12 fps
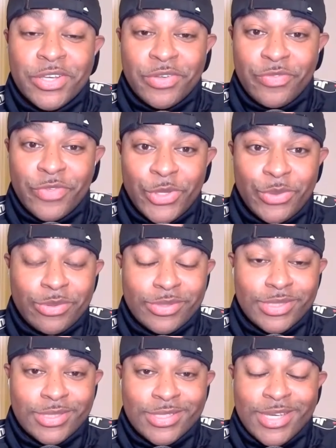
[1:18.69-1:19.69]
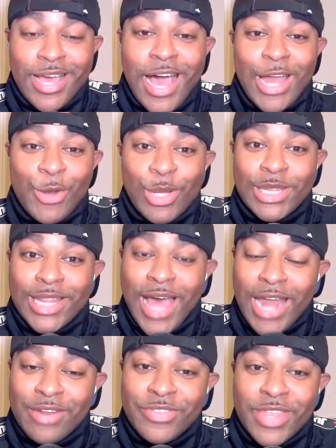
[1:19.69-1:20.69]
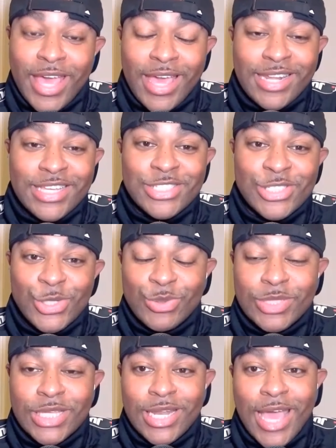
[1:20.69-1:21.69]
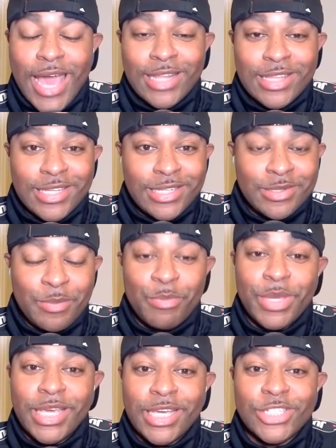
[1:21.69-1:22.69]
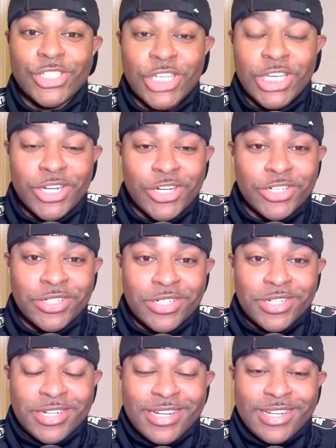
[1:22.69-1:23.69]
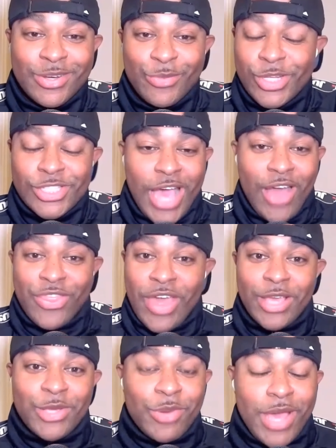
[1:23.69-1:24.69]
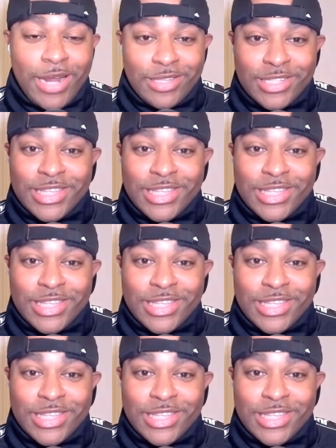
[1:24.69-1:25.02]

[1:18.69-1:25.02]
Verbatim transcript: views I know a lot of that is due to Natalie being a cheater, which I thank you, Natalie.